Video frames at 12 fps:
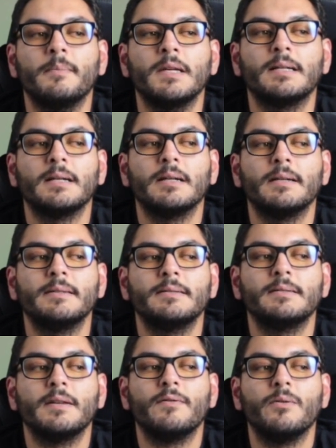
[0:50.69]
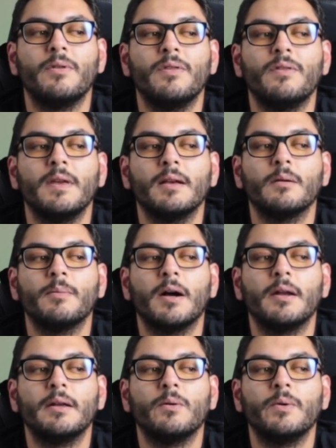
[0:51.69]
Because if you think about it,